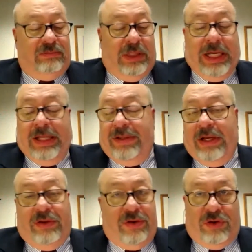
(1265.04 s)
and they're
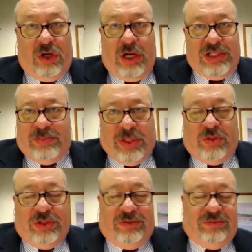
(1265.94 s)
in the
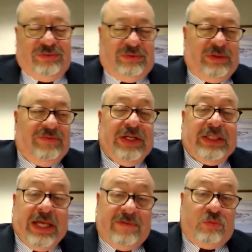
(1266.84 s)
hospital. And in fact, I
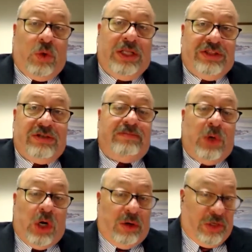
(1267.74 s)
have one
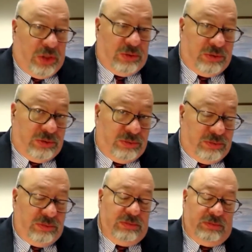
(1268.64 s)
tomorrow.
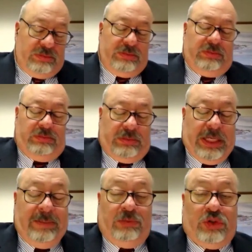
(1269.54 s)

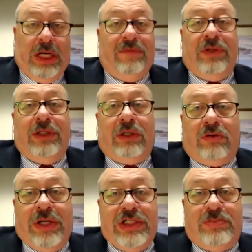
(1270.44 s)
I'm traveling to
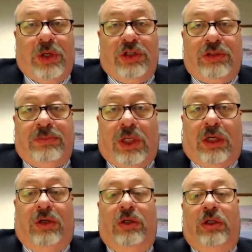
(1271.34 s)
Greensburg
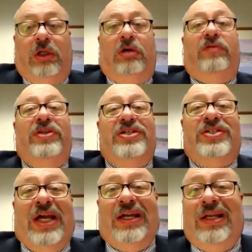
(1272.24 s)
tomorrow for the
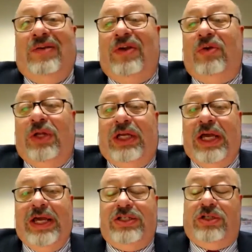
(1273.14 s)
second hearing on a
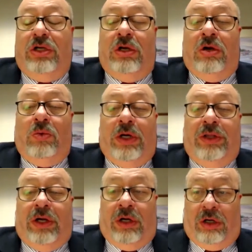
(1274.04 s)
case where
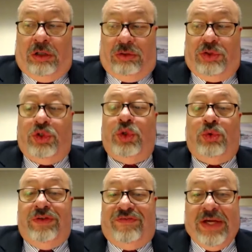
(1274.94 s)
there are two
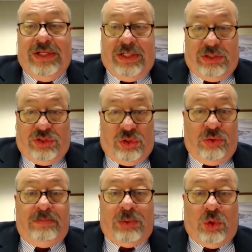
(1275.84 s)
defendants, two
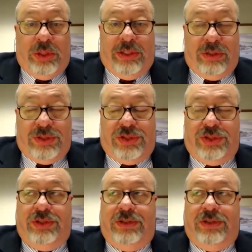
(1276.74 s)
employers,